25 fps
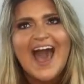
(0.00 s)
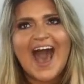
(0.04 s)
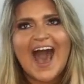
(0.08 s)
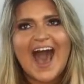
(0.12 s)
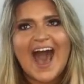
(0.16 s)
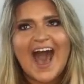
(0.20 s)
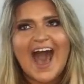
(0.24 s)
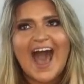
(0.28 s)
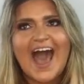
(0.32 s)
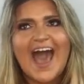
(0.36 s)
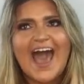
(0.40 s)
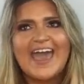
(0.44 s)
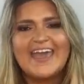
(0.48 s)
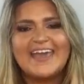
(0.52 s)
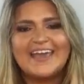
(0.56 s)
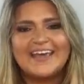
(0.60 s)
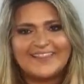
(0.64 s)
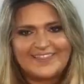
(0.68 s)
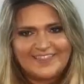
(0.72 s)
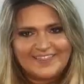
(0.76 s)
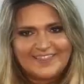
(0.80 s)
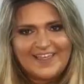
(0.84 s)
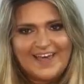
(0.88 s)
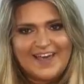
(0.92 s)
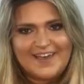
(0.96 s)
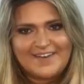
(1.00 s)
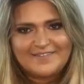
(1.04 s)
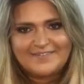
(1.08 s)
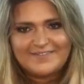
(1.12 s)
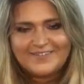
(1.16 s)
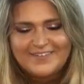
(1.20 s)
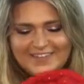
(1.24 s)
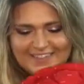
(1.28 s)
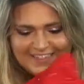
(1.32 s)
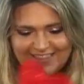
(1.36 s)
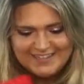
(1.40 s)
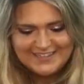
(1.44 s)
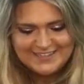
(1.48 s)
I love
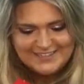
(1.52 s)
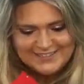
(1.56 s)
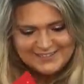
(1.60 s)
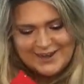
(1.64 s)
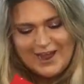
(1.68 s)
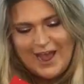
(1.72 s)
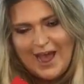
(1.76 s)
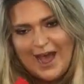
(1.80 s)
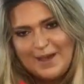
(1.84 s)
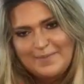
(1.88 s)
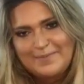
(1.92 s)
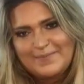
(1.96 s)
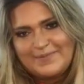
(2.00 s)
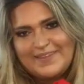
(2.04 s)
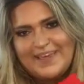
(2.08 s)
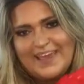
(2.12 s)
this top.